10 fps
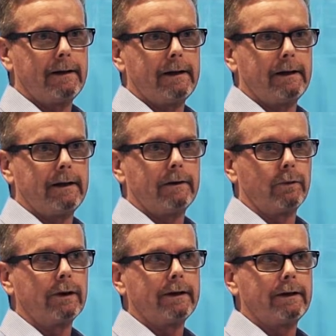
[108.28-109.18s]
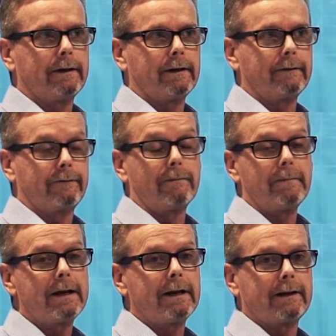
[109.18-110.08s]
it really, for
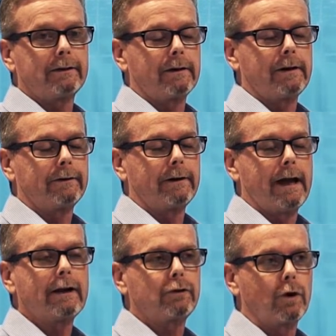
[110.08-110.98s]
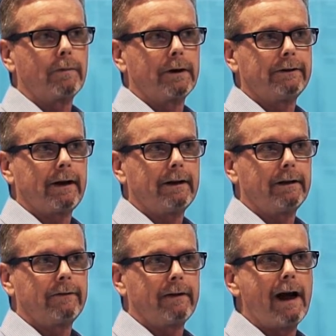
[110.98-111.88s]
me, as an ex-corporate
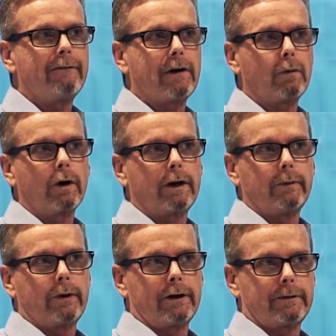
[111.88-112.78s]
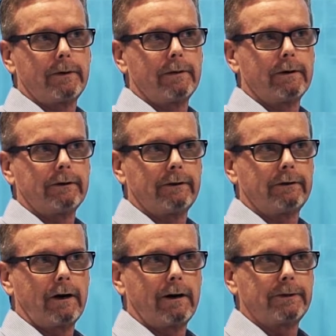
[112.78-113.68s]
executive, I found working with entrepreneurs and
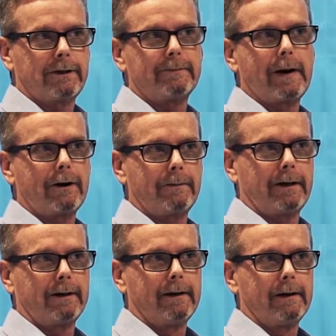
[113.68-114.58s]
startups inspired me.